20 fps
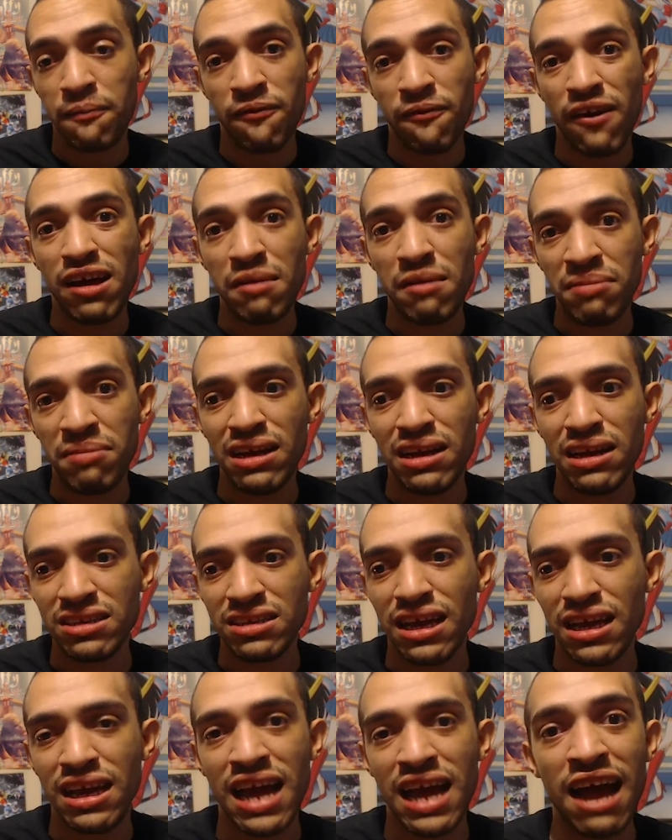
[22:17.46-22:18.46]
I'm playing this
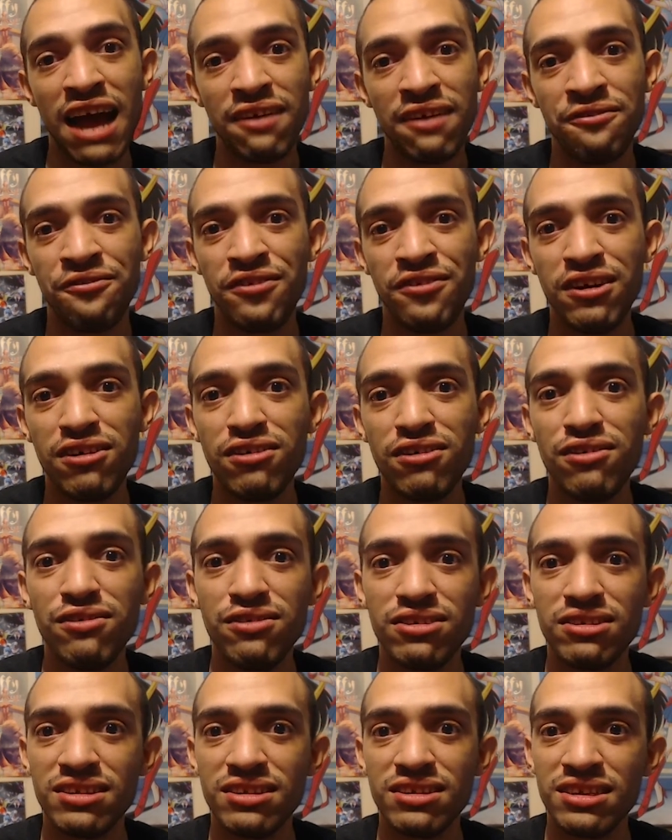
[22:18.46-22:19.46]
game, I
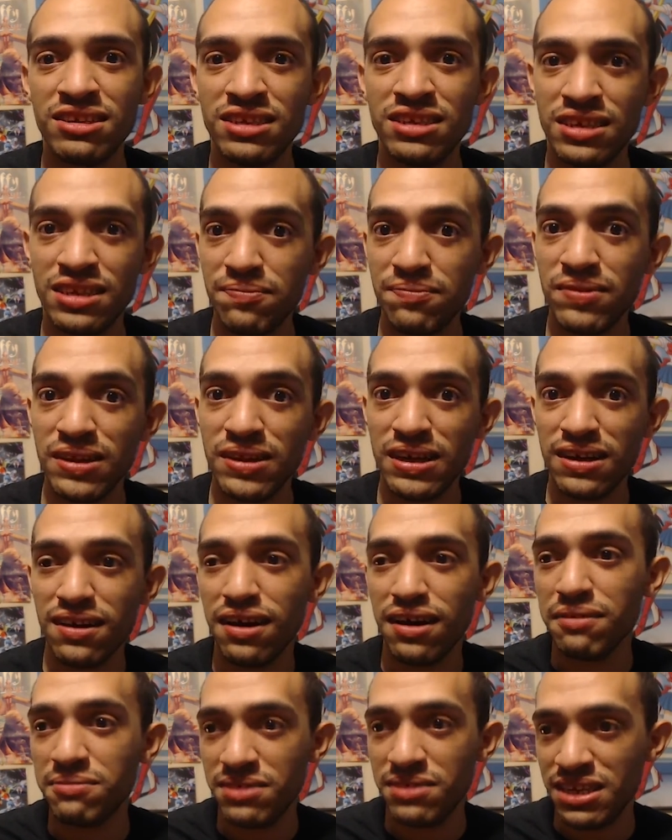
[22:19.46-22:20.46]
feel the sympathy
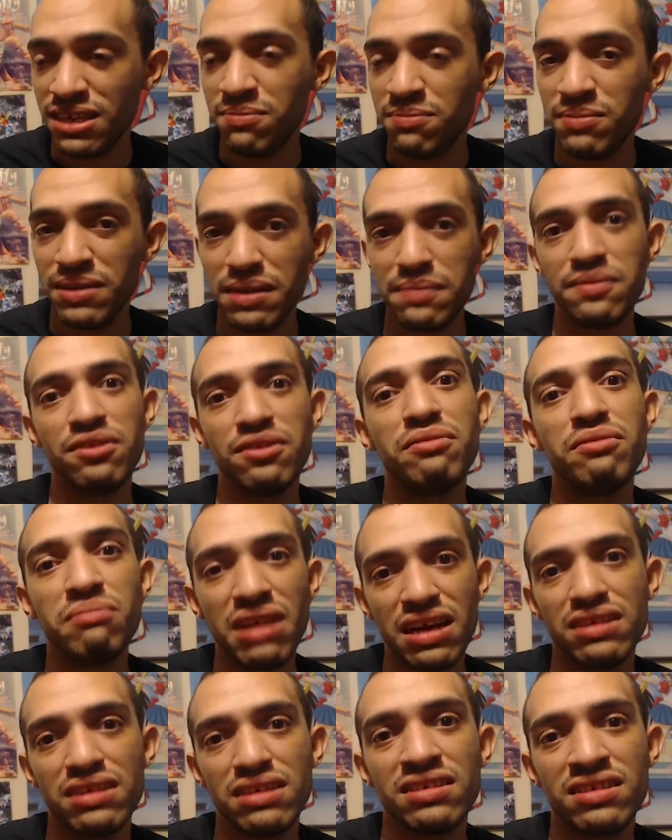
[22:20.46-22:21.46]
of these people who
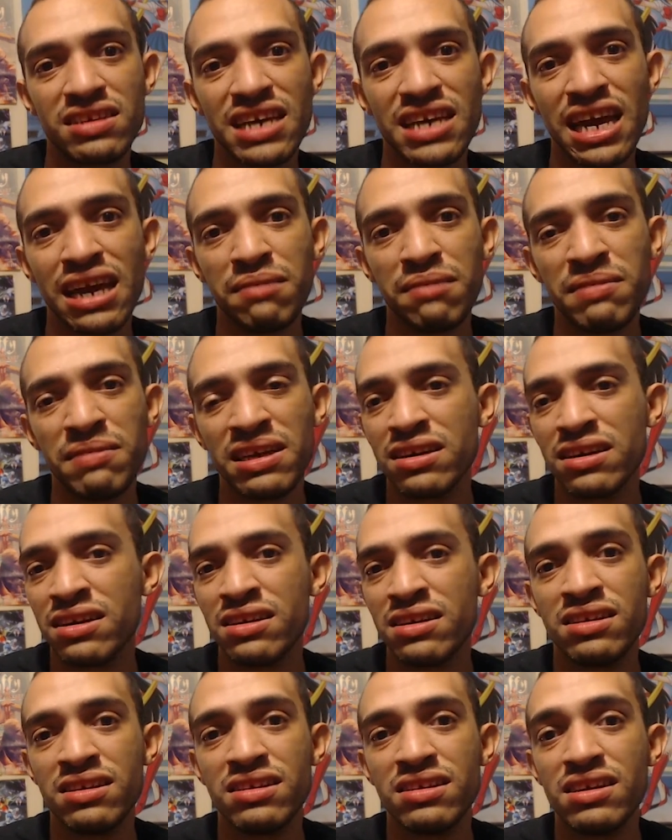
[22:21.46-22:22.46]
made this game
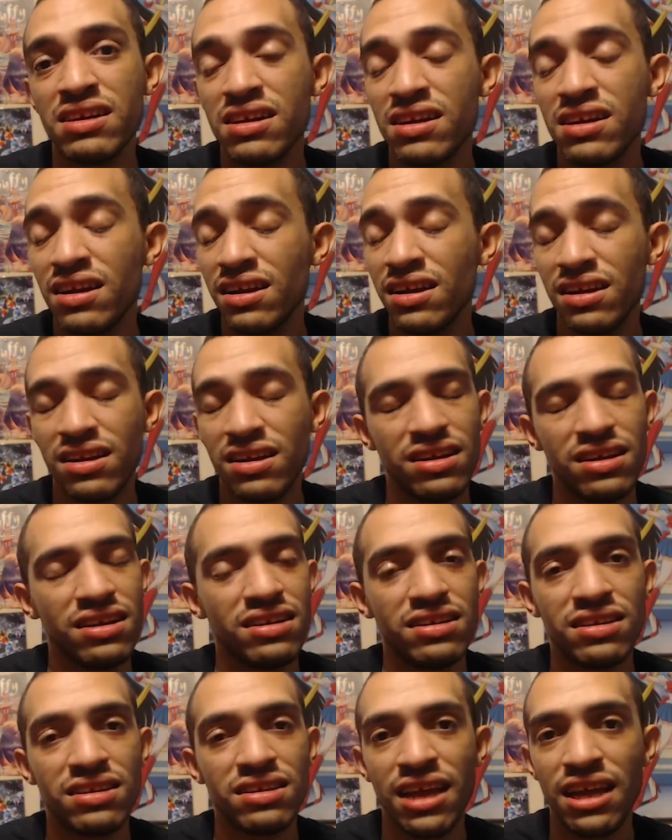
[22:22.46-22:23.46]
because
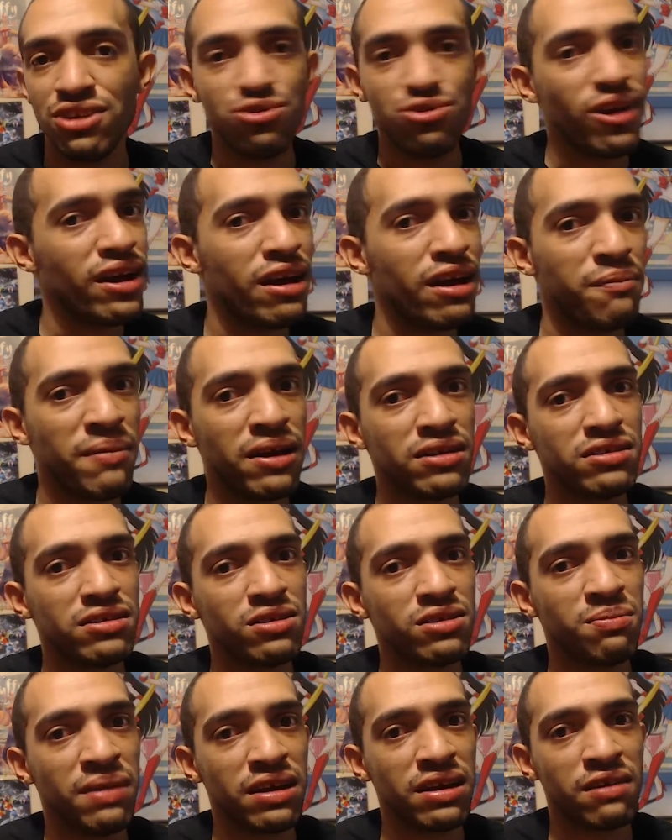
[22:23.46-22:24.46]
they try our best
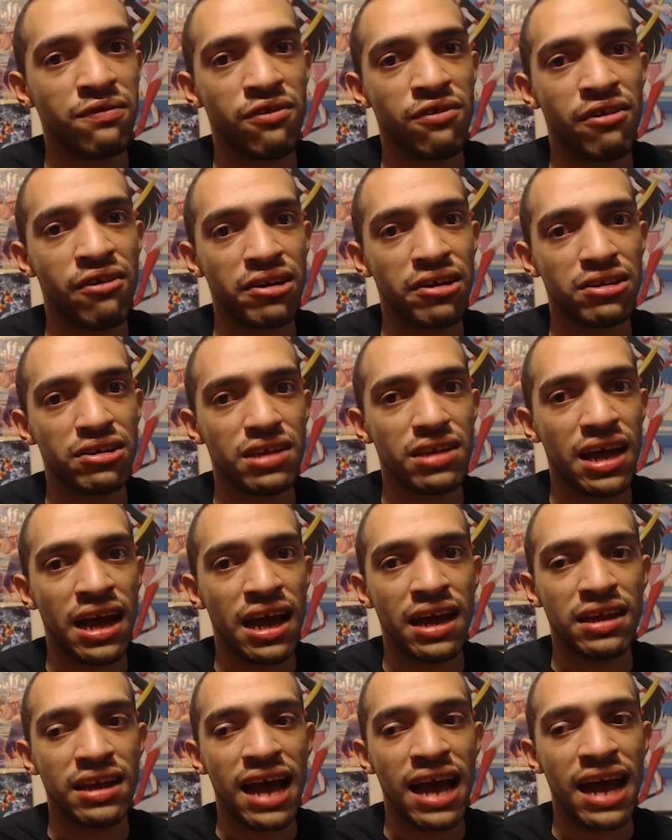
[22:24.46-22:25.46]
to make it for us,
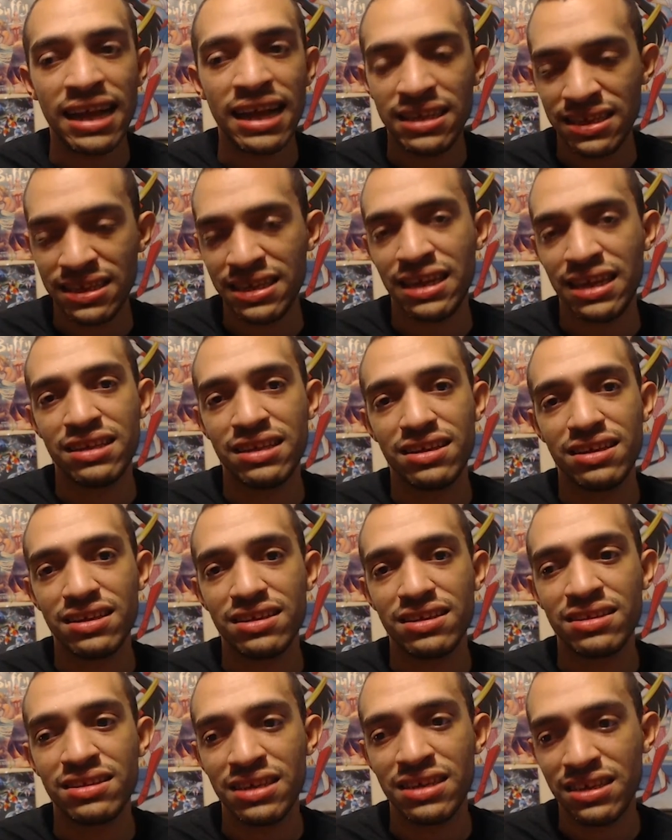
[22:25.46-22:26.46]
and I think
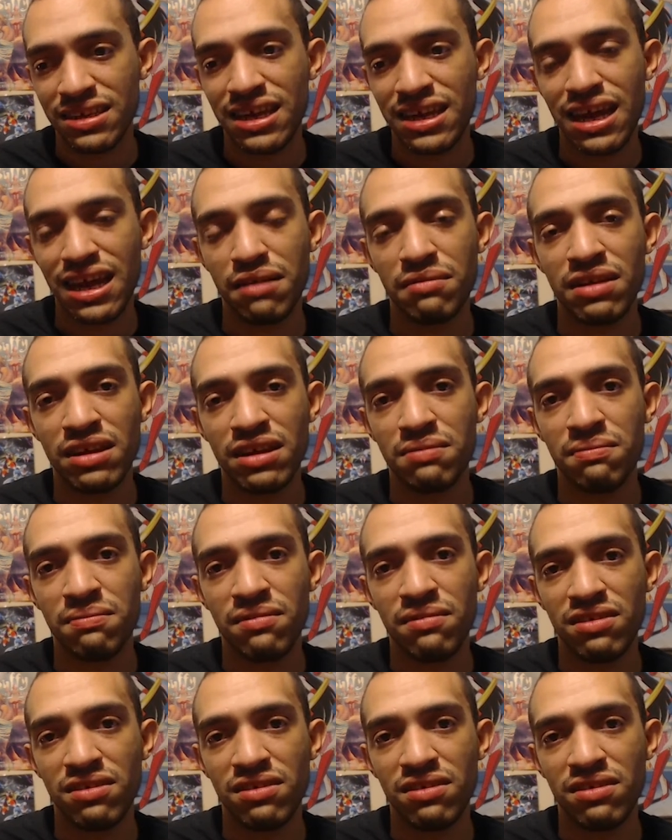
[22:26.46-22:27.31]
this game is.